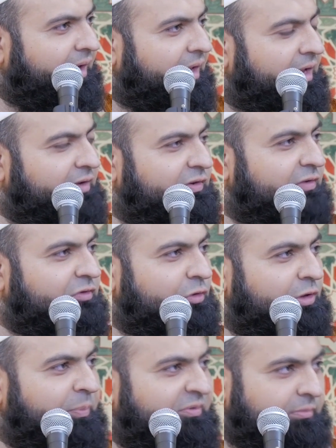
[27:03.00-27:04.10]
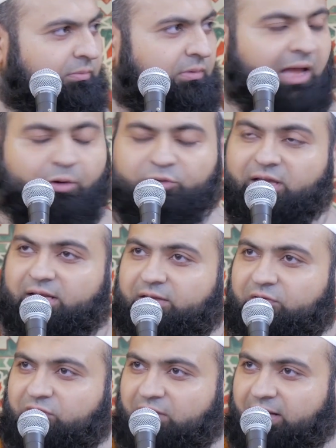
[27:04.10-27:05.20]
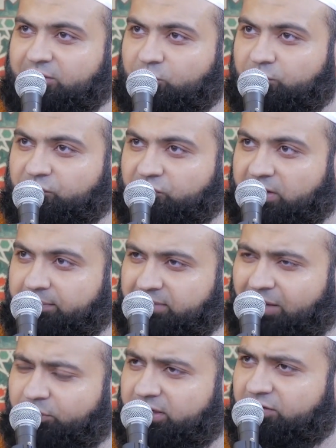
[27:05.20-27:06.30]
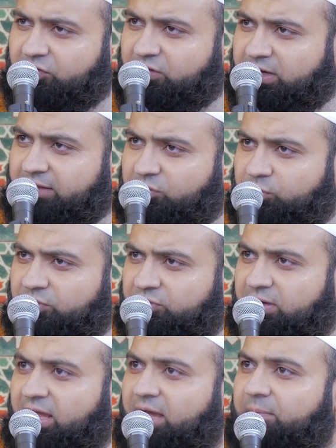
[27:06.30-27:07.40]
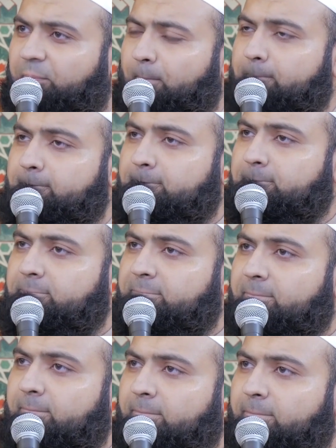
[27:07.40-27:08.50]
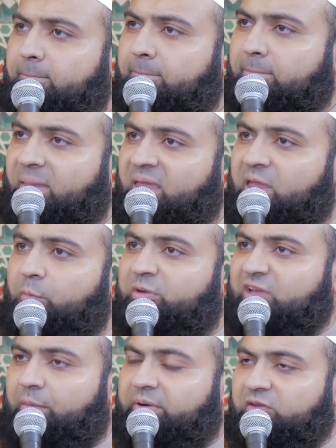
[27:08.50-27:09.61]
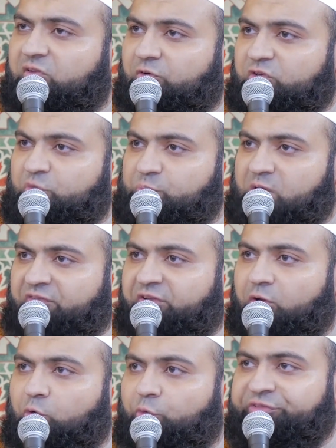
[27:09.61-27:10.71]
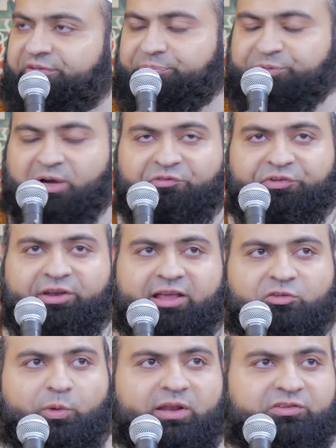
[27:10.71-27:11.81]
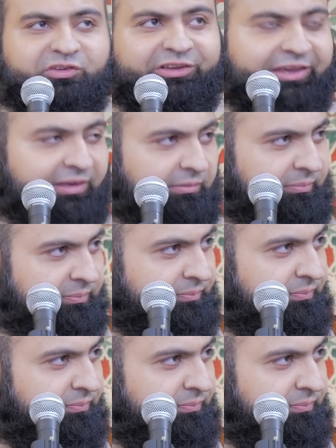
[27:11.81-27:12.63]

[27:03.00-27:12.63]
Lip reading: Allah says to Dawood alayhi salatu wassalam. Dawood alayhi salatu wassalam, he was amongst those prophets who was the prophet as well as the king.